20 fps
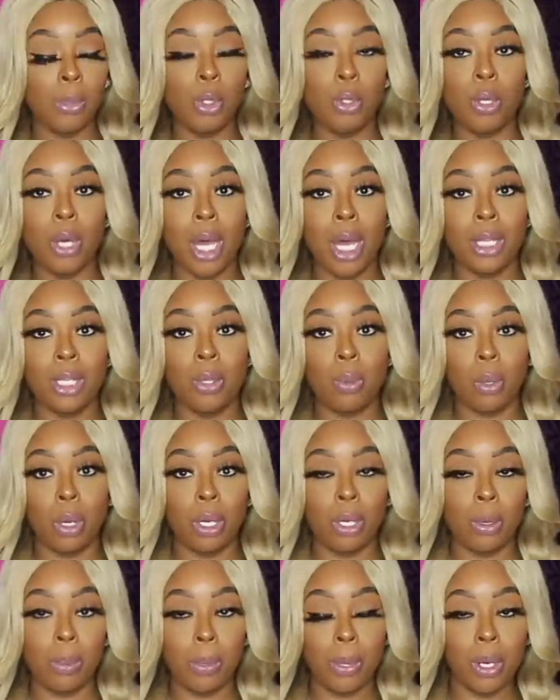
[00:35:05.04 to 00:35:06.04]
you know how you wear
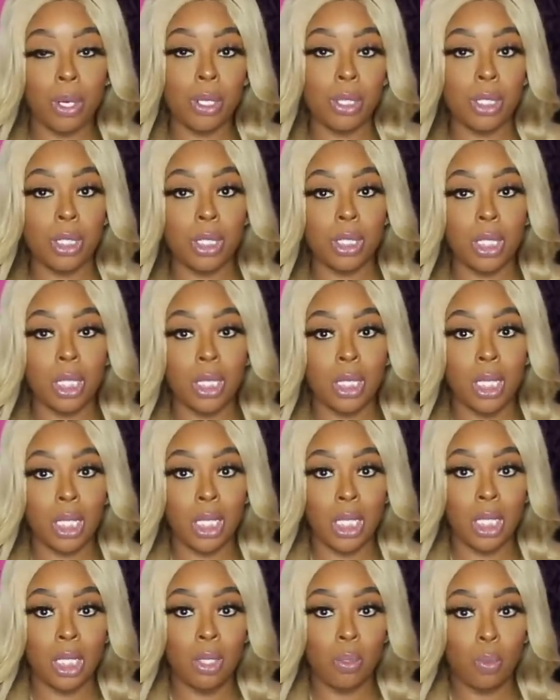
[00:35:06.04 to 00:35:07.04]
your purses and
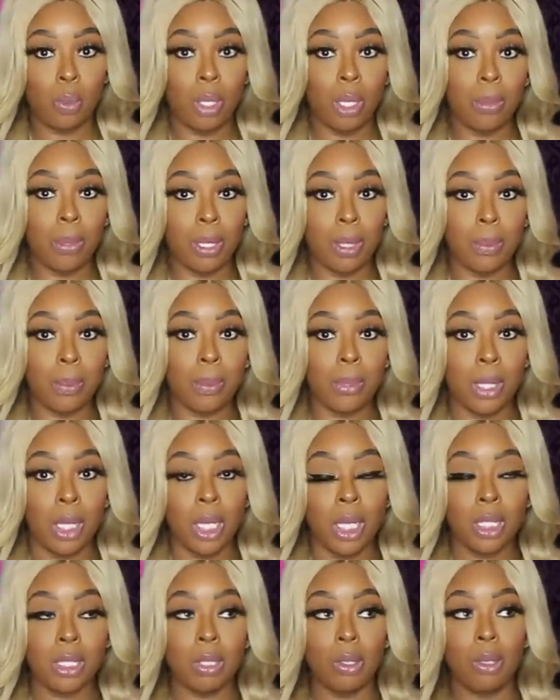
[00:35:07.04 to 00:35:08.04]
the ink rub up
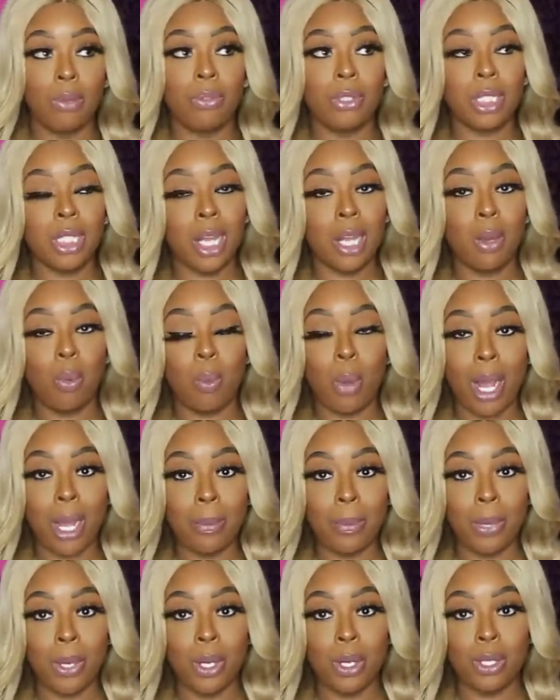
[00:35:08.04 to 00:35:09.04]
so if it's like a
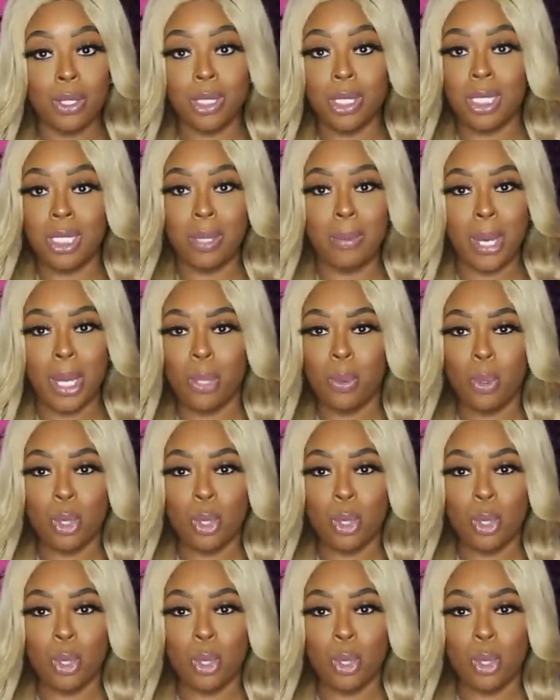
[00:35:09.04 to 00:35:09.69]
white purse and somebody